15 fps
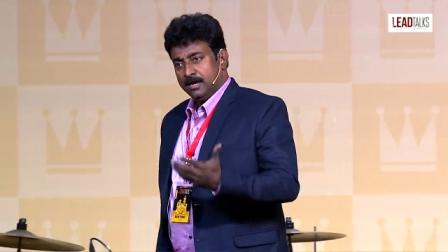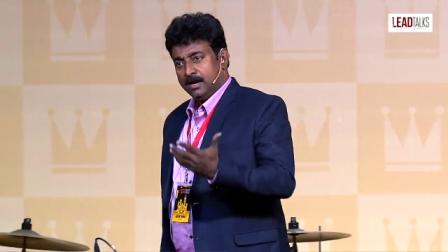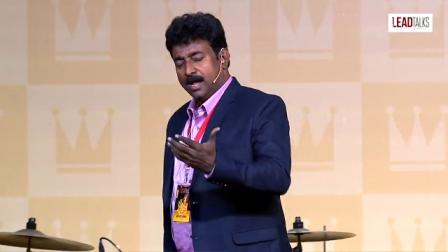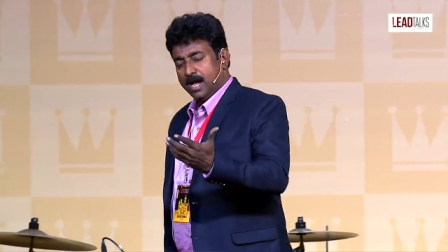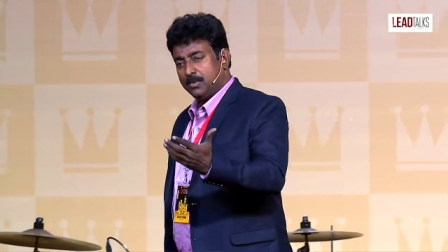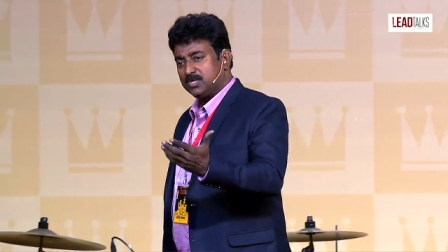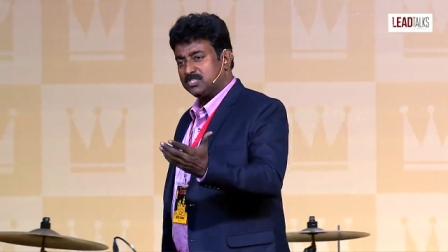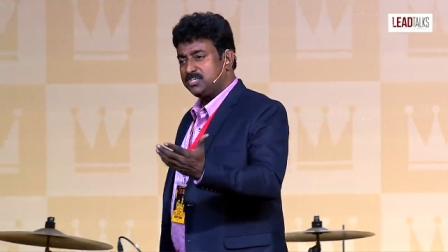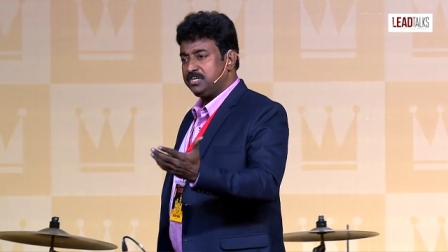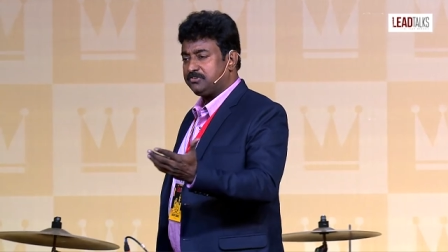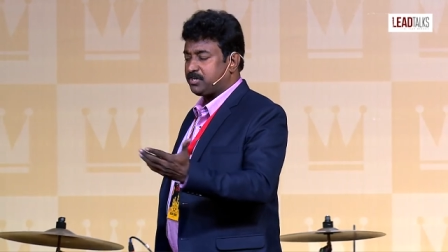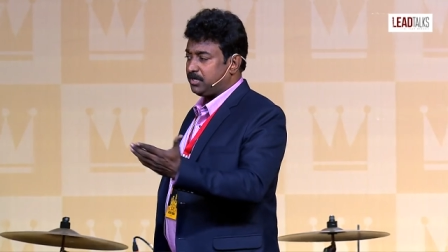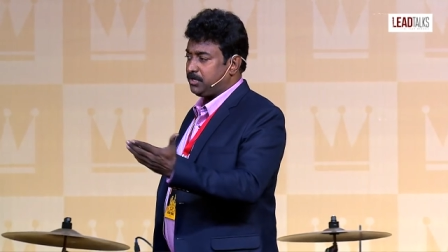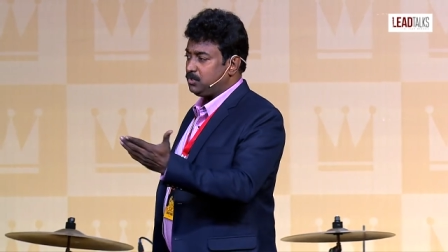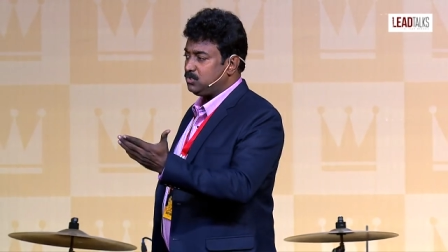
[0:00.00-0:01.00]
I was
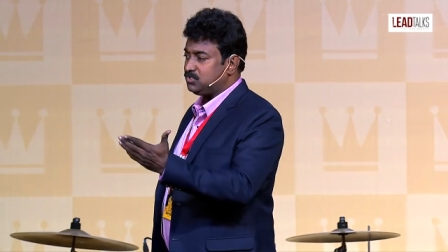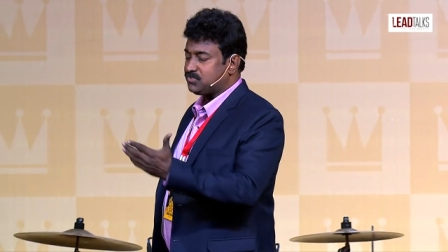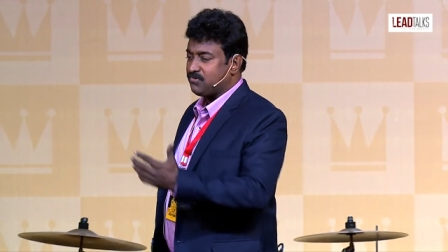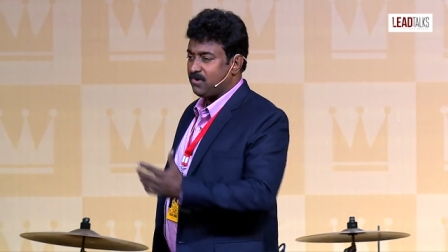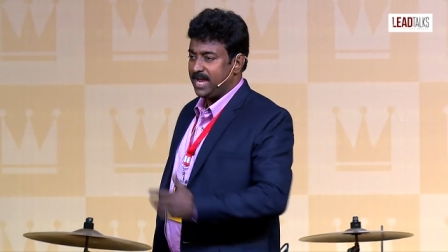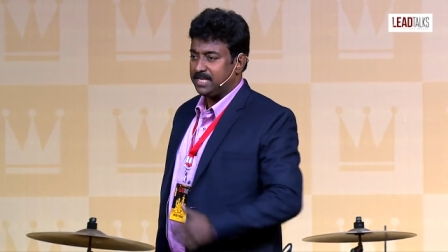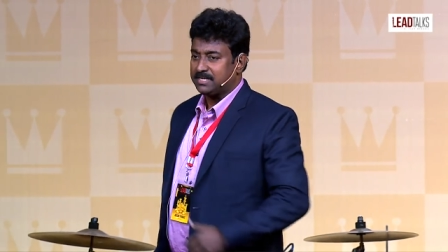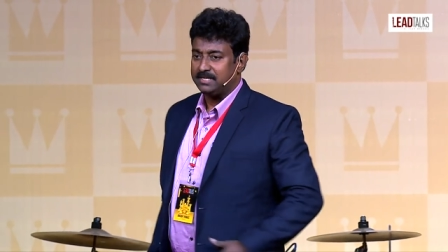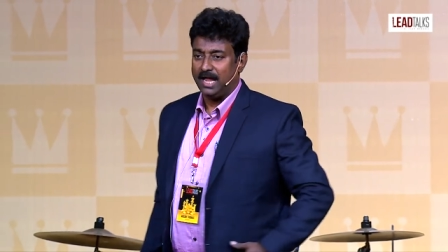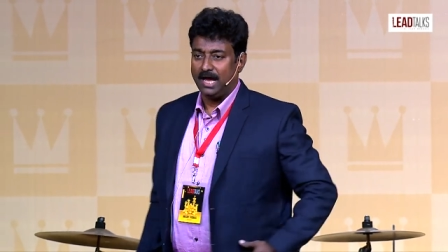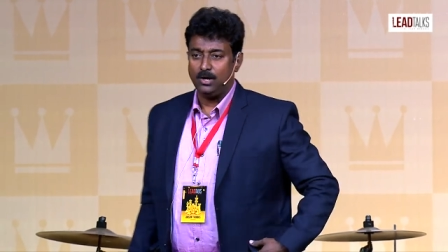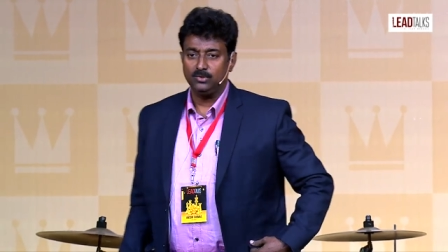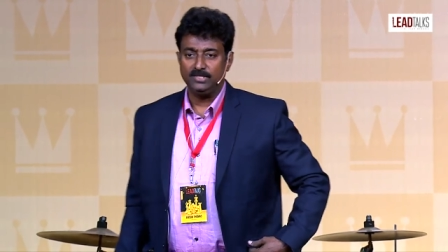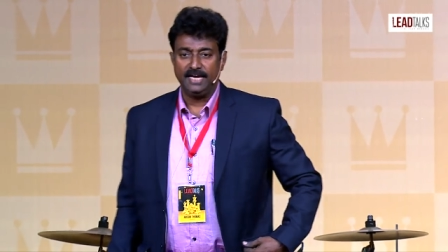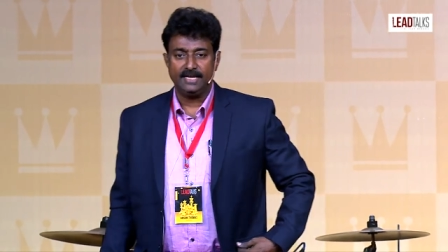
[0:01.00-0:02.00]
introduced right
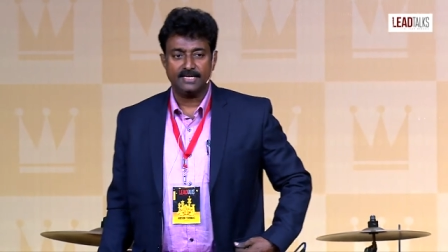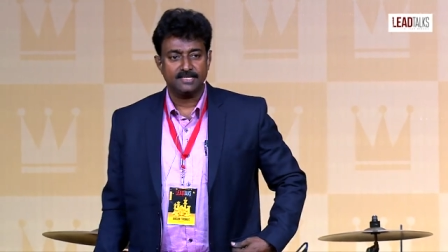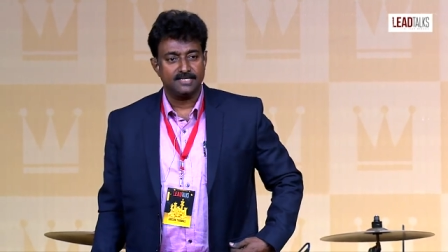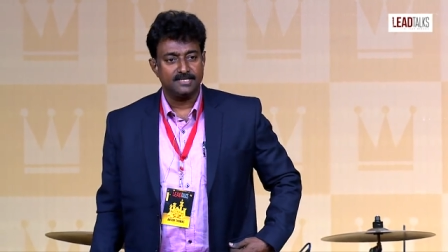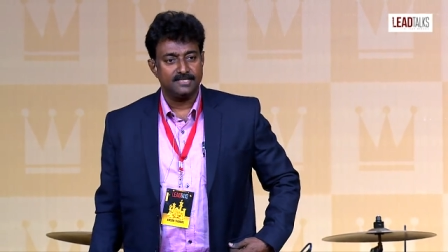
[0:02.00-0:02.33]
now that